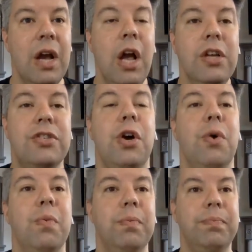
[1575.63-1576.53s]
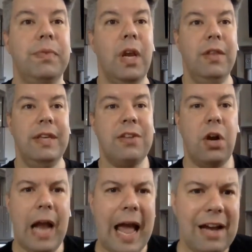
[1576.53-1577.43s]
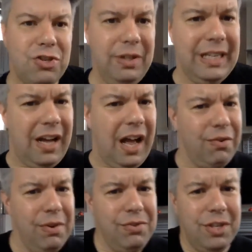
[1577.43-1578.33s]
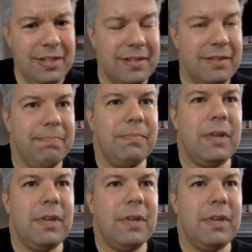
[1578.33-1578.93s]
So, these aren't actually cockroaches.